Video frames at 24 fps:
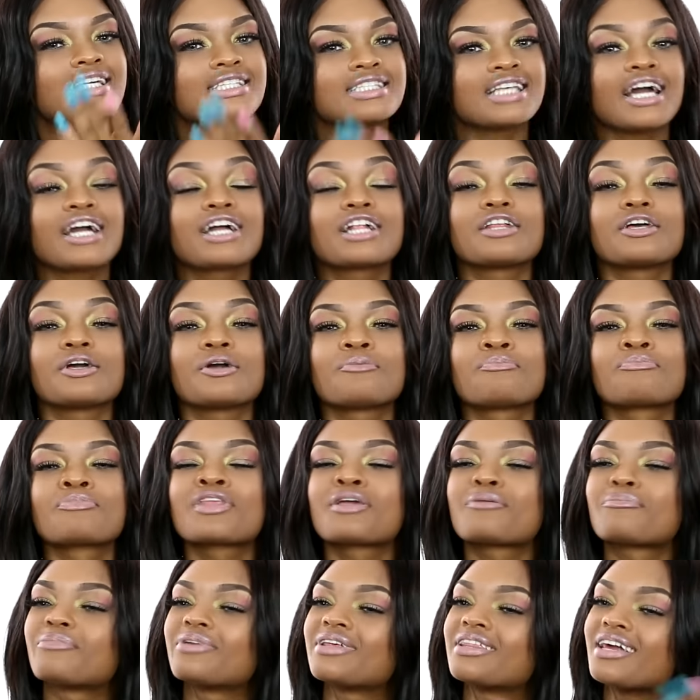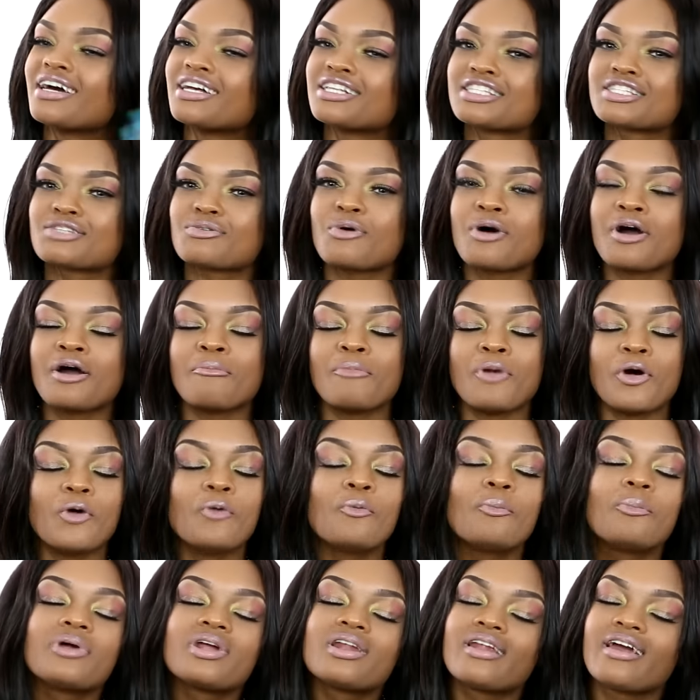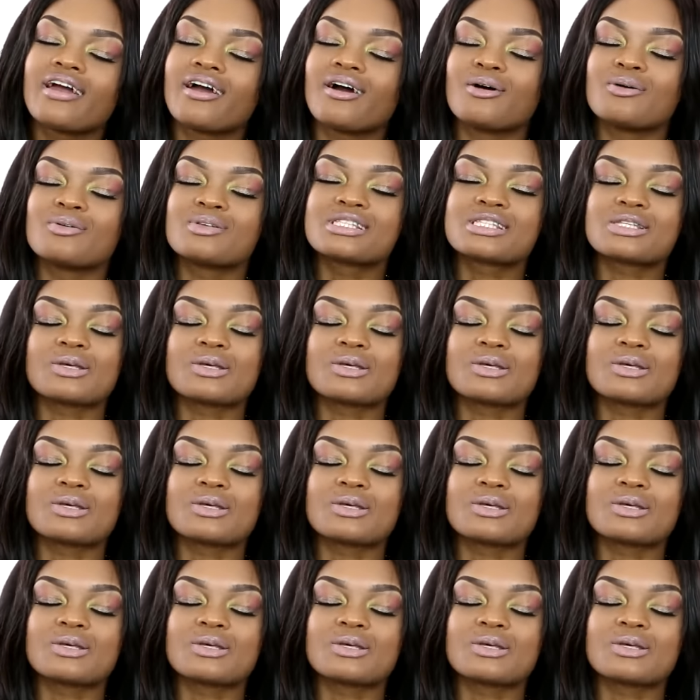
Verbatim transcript: Exactly but that's why I'm open now.